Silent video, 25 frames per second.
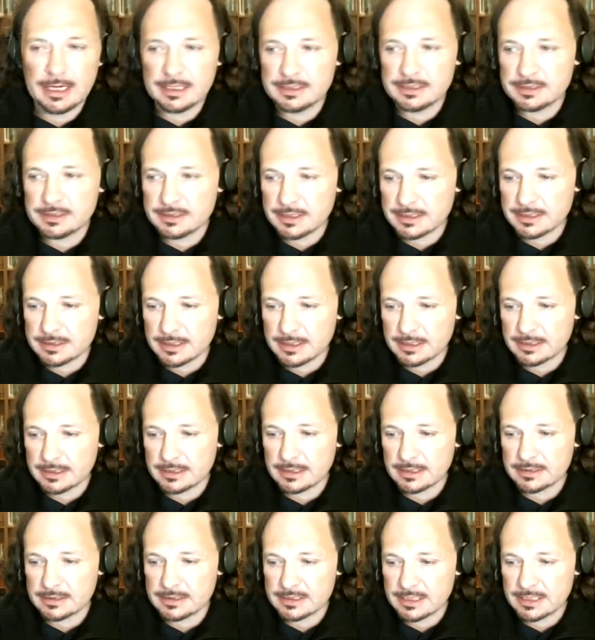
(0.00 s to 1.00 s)
It's just that
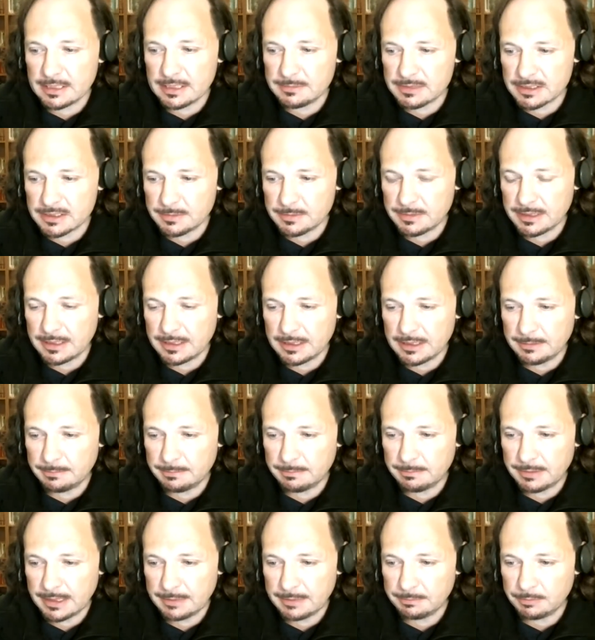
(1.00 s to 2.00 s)
it seems to be the
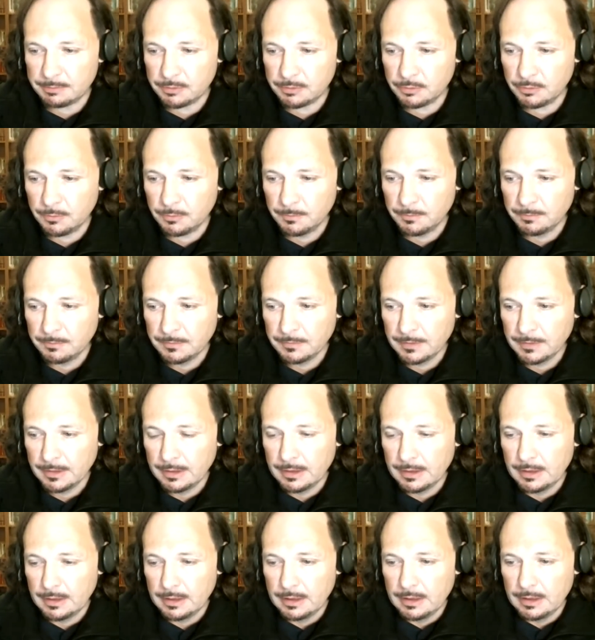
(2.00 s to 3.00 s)
people
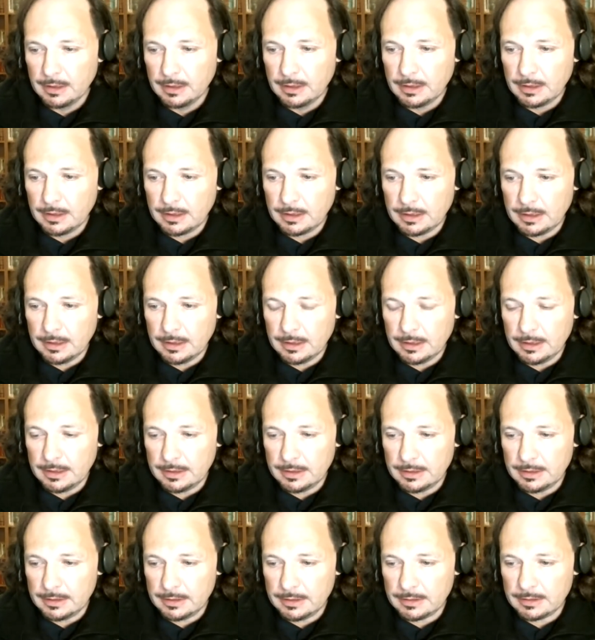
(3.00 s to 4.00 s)

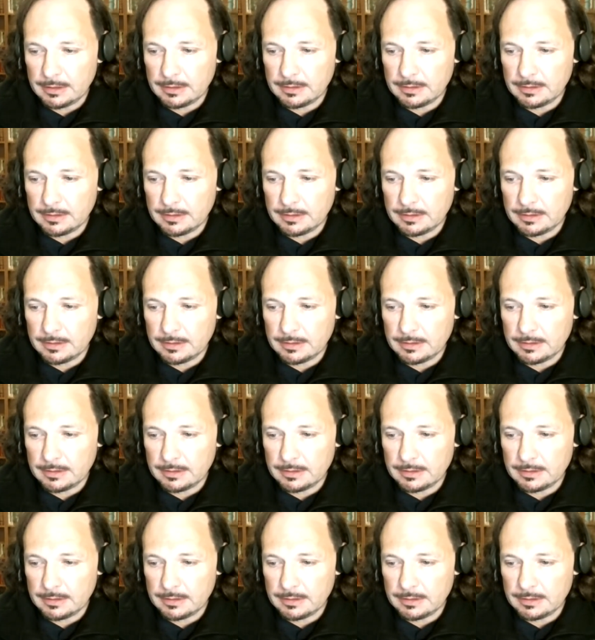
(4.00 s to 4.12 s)
in